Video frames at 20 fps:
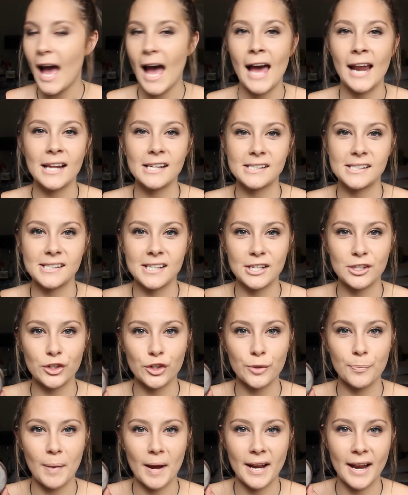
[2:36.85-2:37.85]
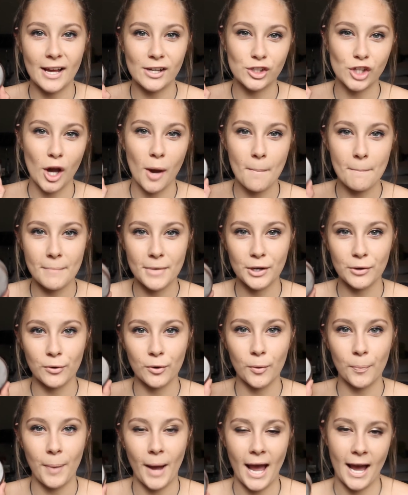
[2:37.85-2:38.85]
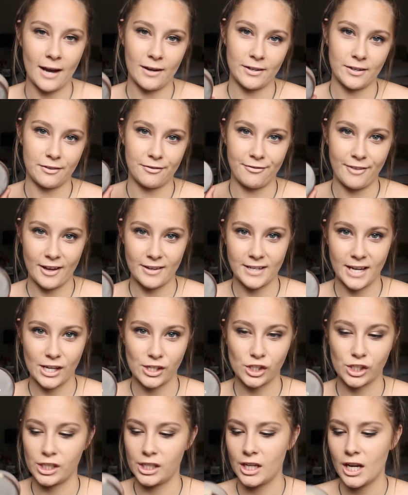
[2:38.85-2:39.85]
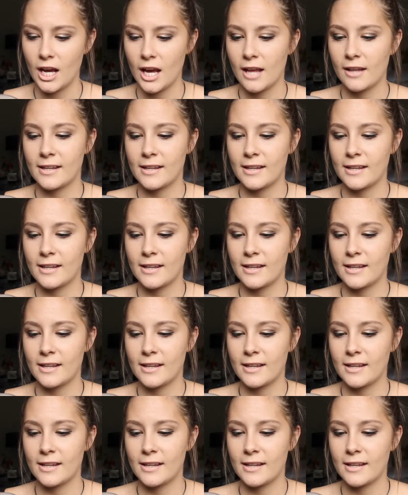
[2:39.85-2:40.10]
and it's the Nude by Nature Mineral Powdered Foundation.